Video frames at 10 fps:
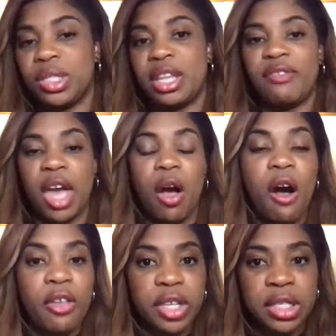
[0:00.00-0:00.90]
and they've got
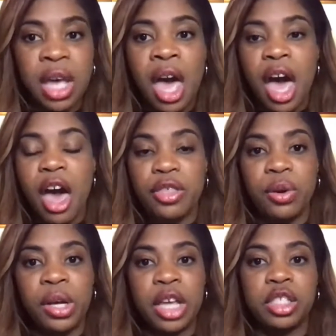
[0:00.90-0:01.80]
all these other
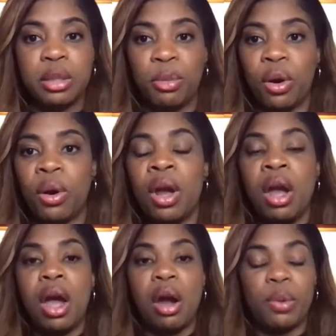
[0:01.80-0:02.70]
customer
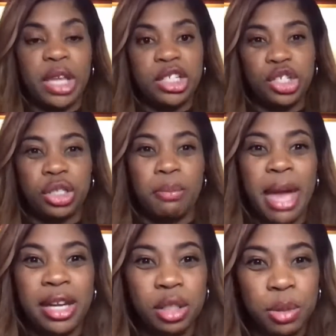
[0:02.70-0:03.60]
relationship
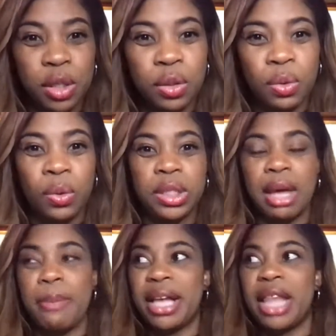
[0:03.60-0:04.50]
management tools
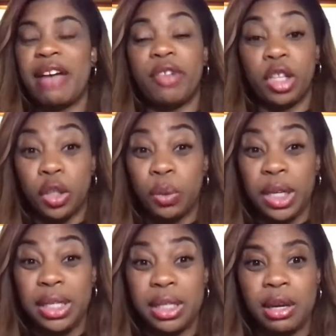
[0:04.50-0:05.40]
that make life a little
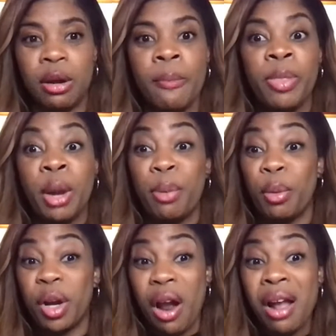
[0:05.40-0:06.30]
easier. But
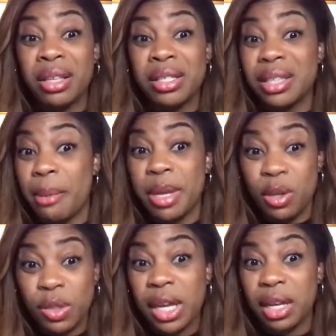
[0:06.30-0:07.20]
regardless, I mean,
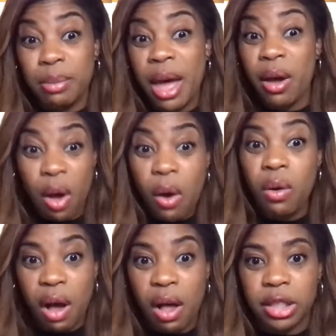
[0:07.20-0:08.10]
you're thinking about cold
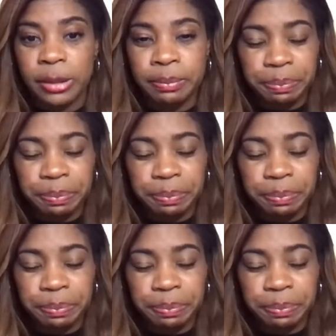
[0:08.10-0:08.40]
calling.